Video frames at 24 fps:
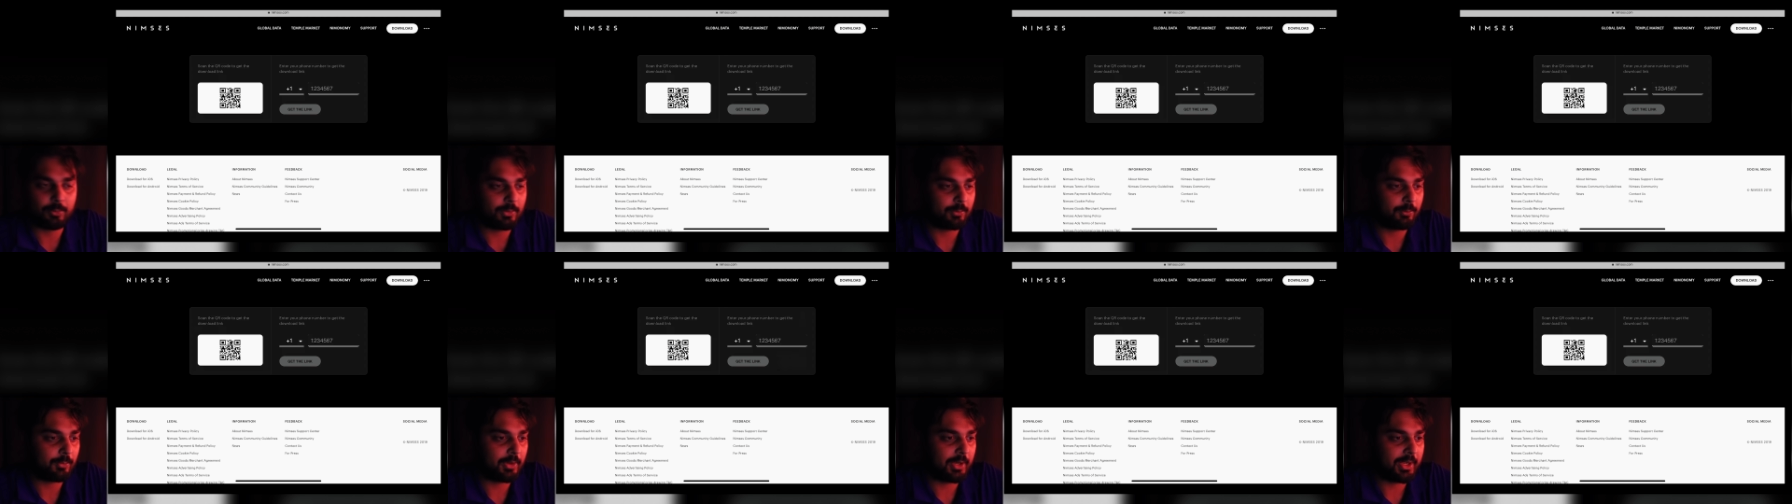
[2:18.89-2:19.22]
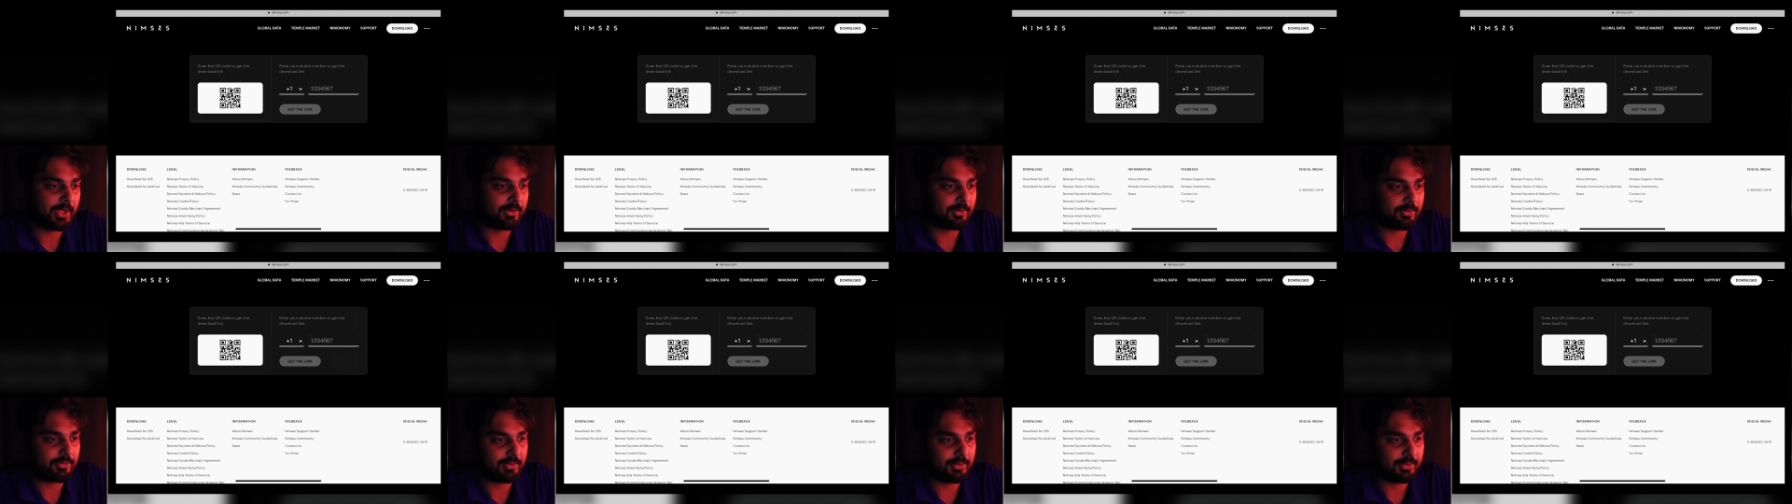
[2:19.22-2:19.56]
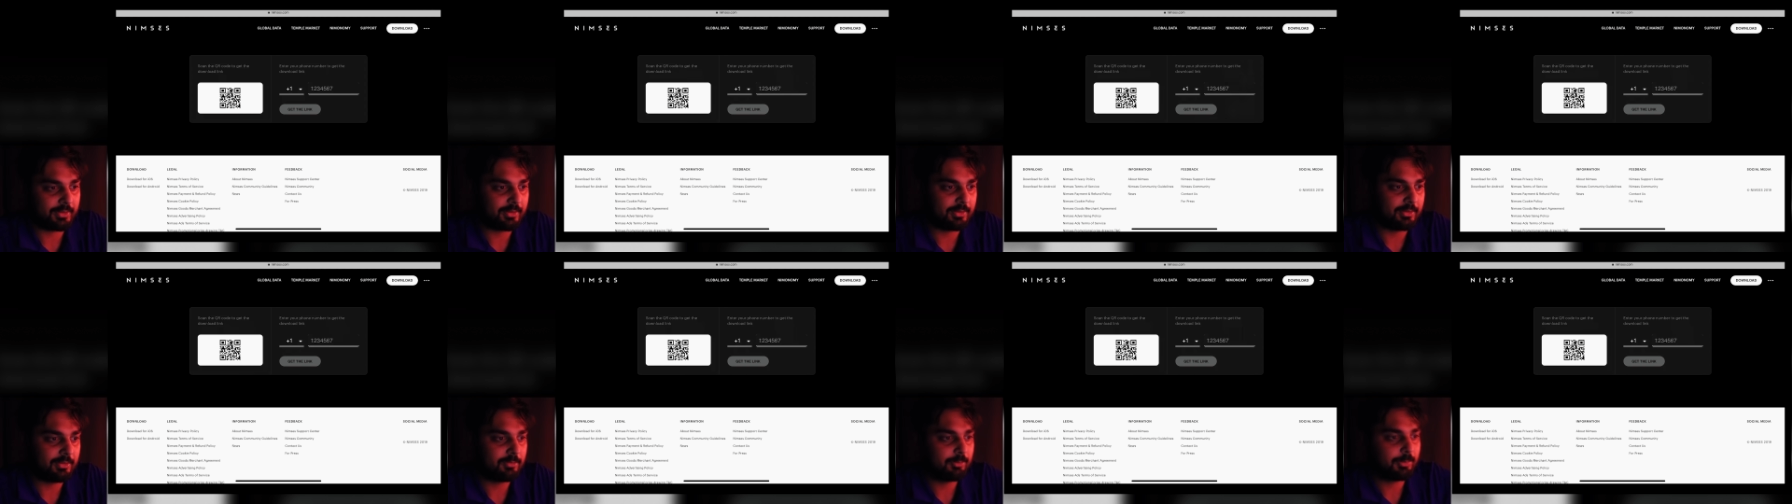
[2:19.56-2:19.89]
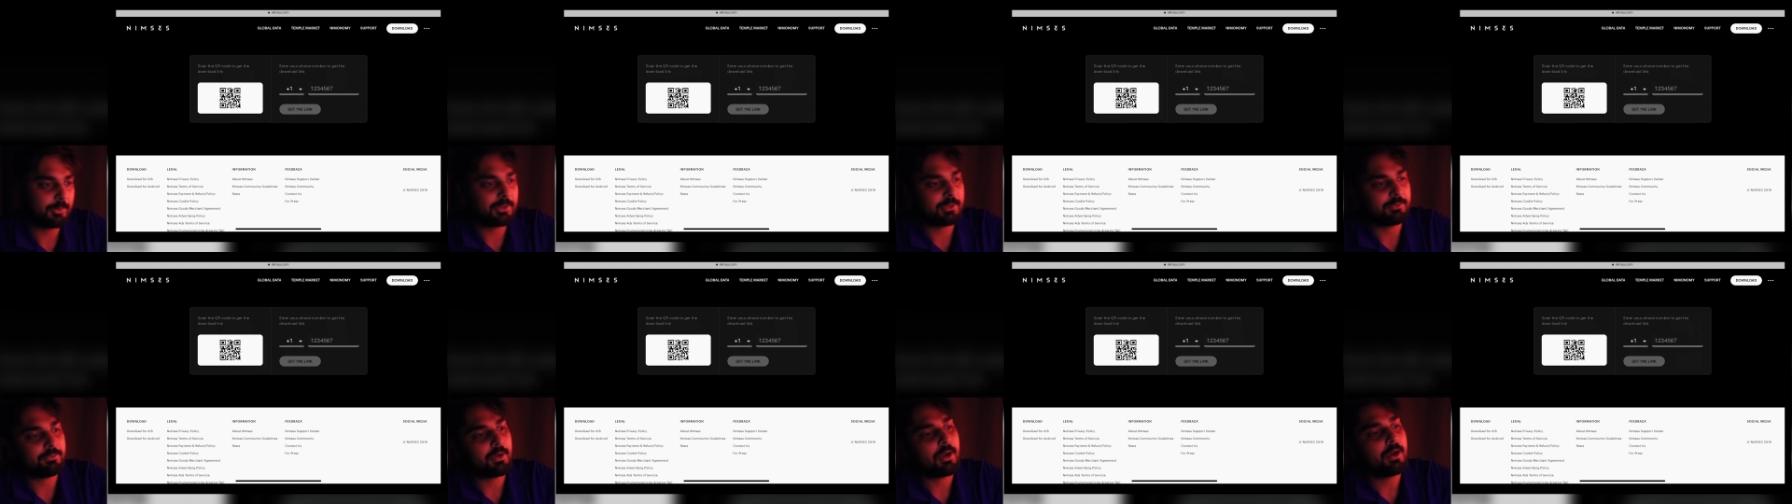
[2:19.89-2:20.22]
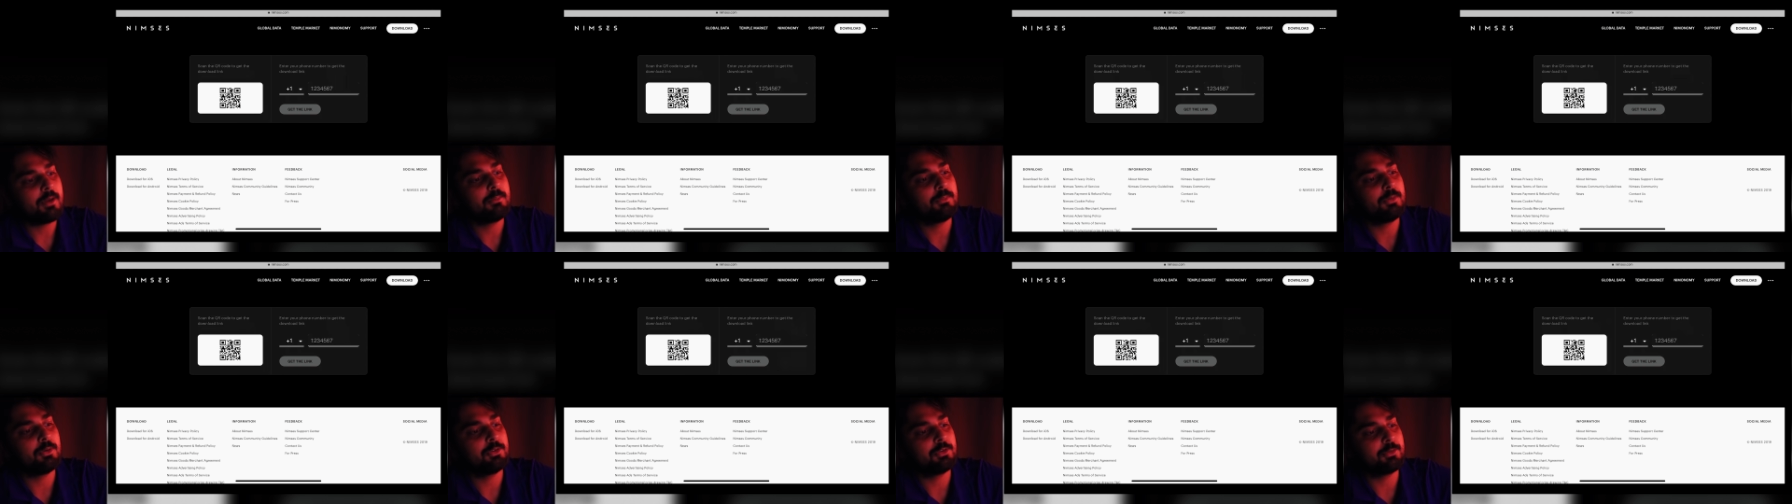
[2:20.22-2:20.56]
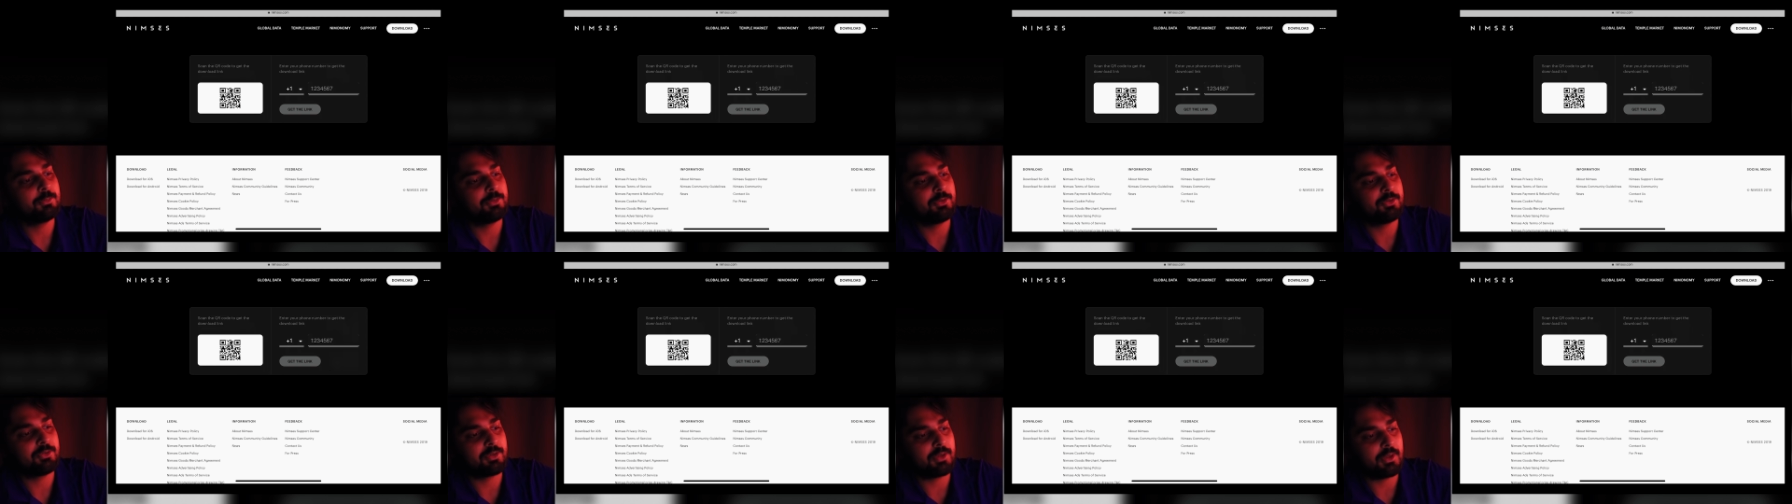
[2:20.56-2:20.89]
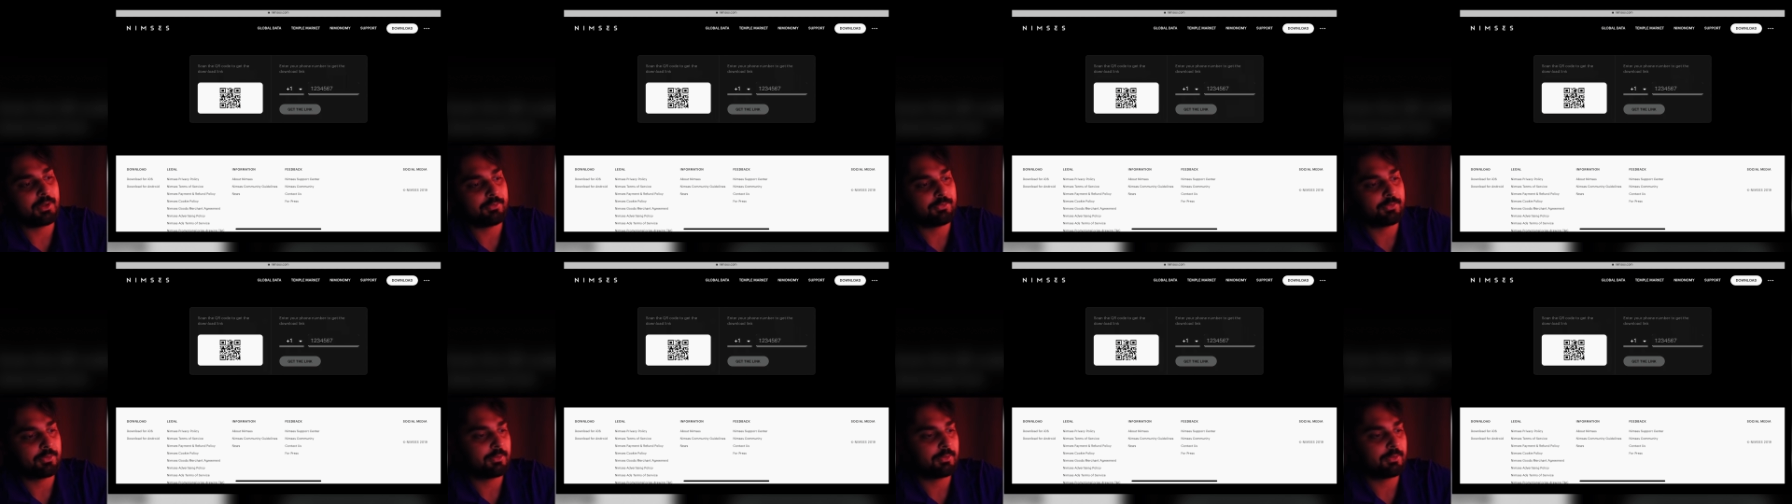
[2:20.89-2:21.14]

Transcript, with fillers: when we're entering this, but they've got multiple stuff.